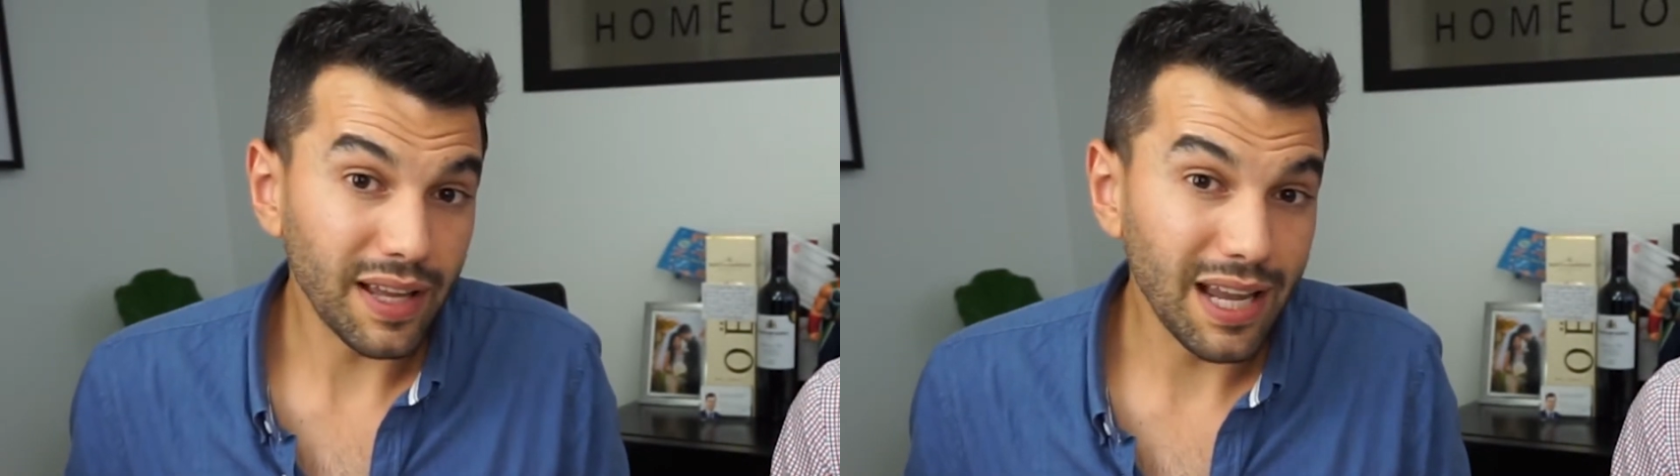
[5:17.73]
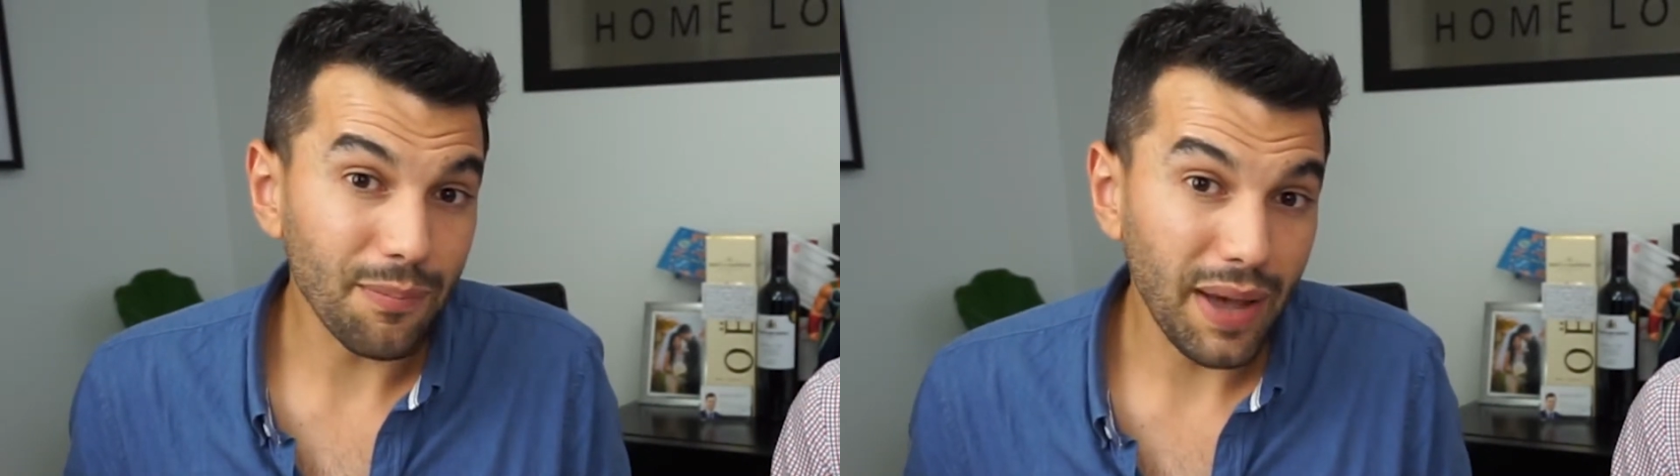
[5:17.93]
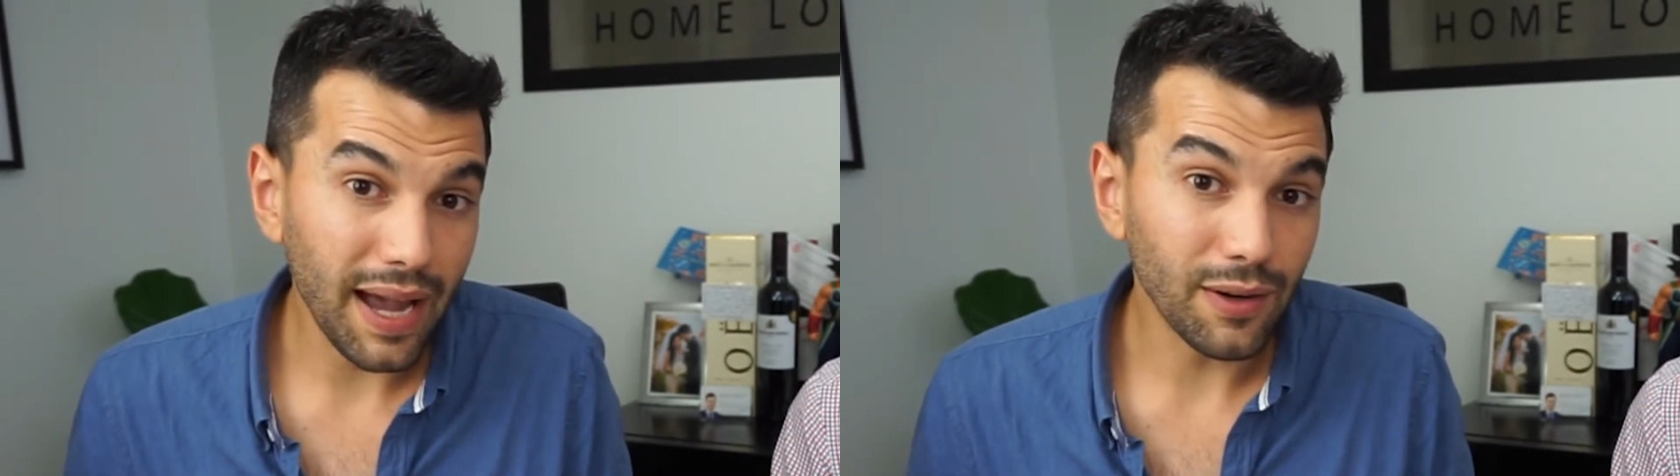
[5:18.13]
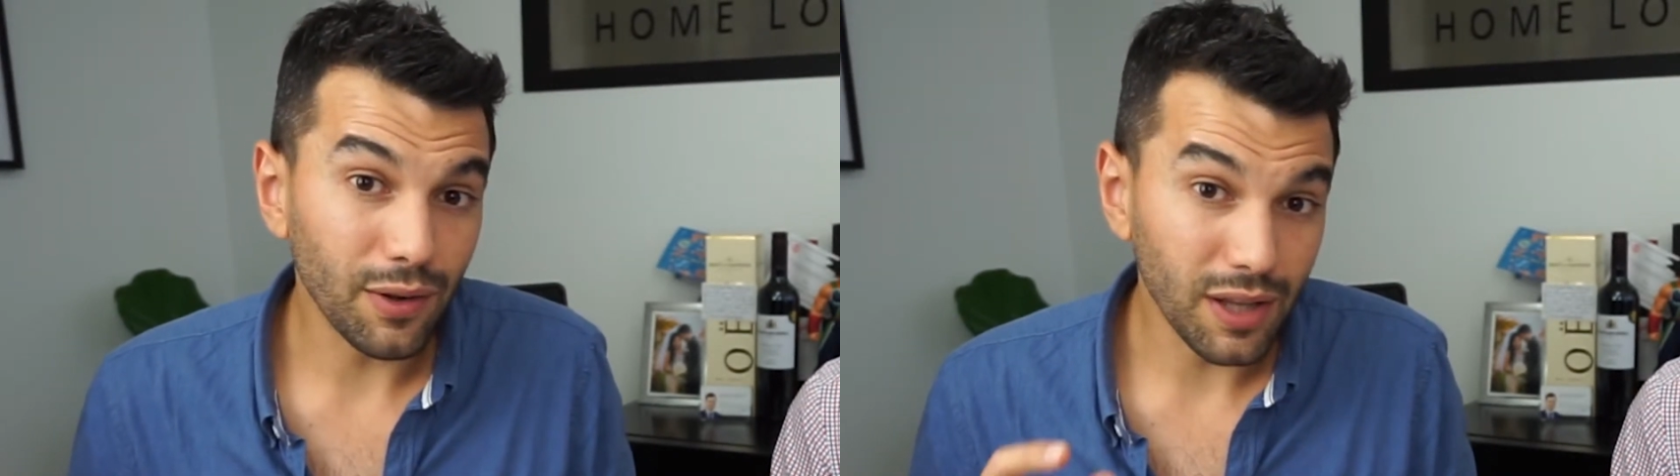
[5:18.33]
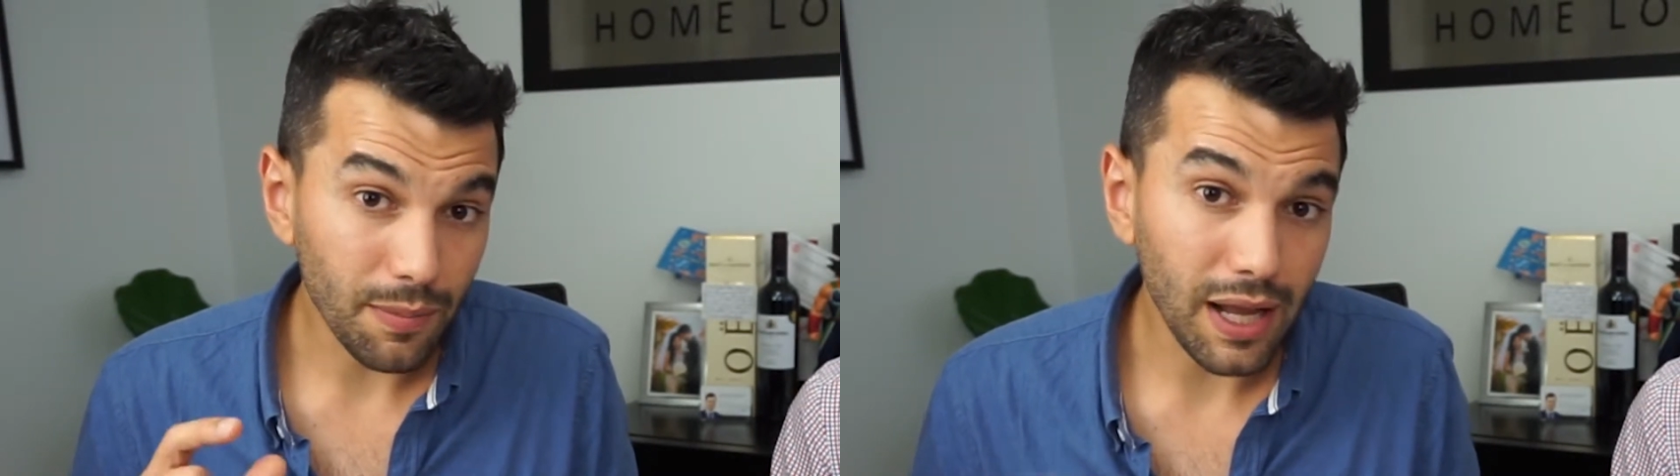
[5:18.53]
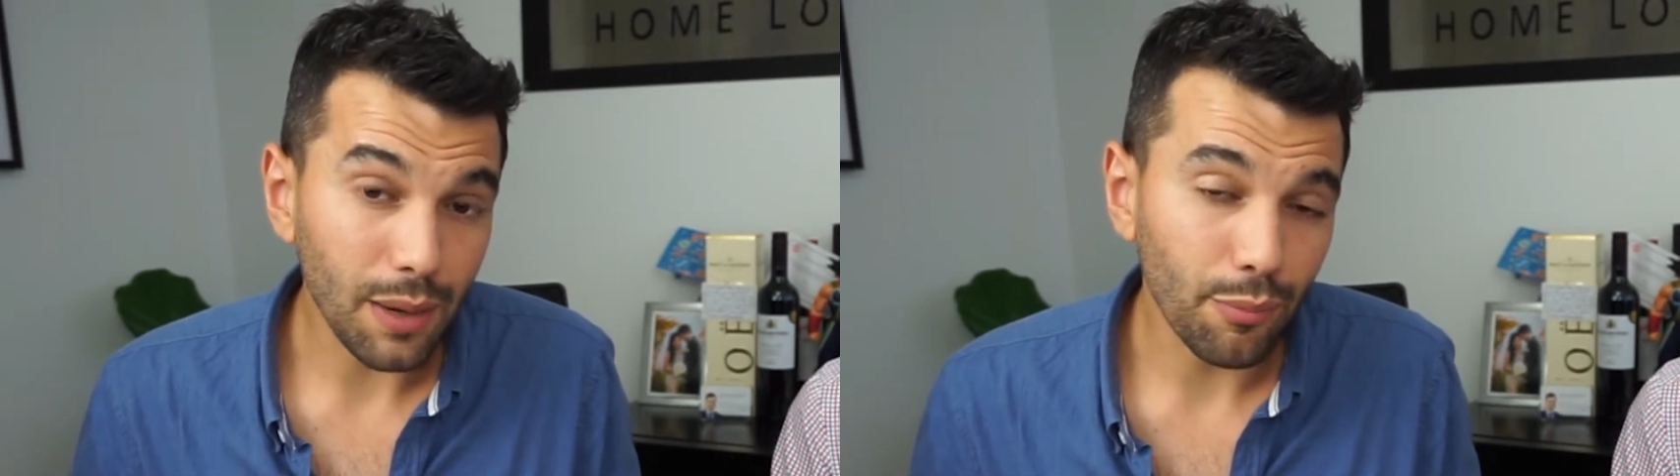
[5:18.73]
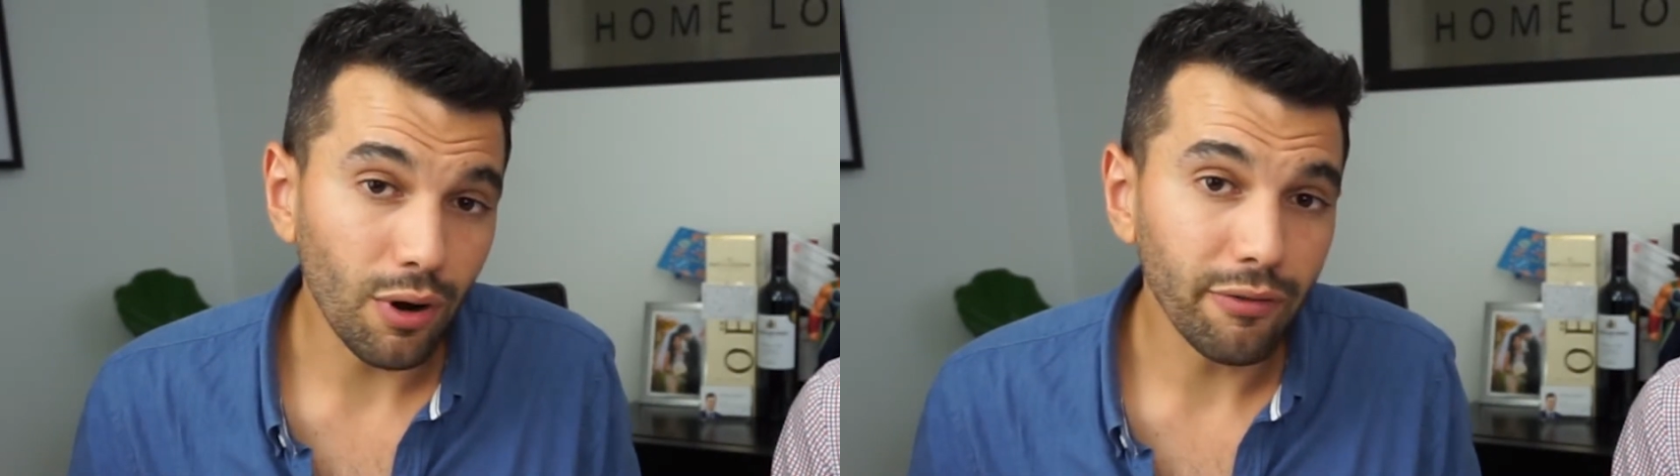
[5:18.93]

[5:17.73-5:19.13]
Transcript: they get paid on the amount of